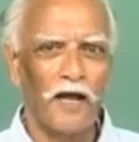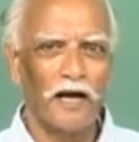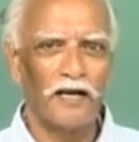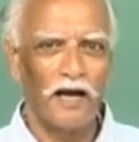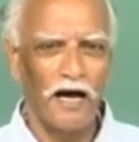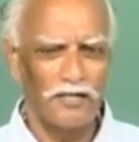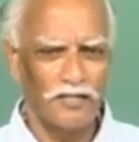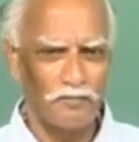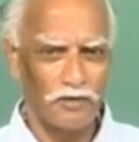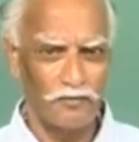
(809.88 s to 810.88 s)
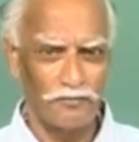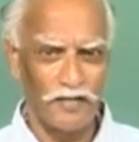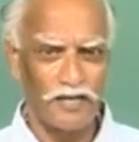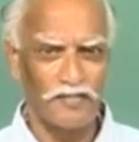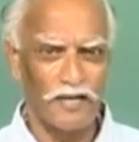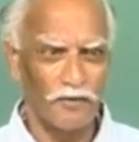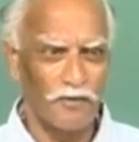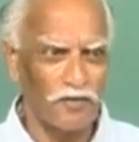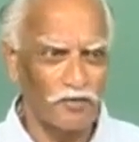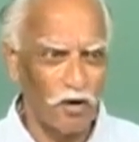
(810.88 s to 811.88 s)
And a large number of things had to
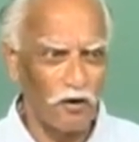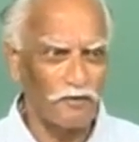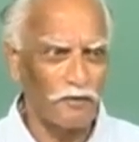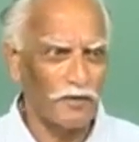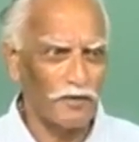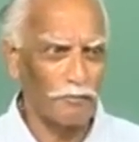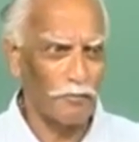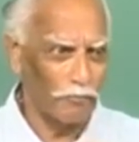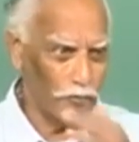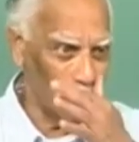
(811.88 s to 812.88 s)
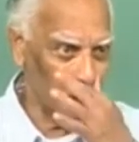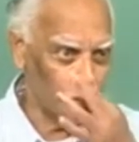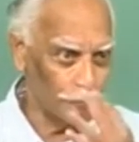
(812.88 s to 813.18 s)
be resolved among the people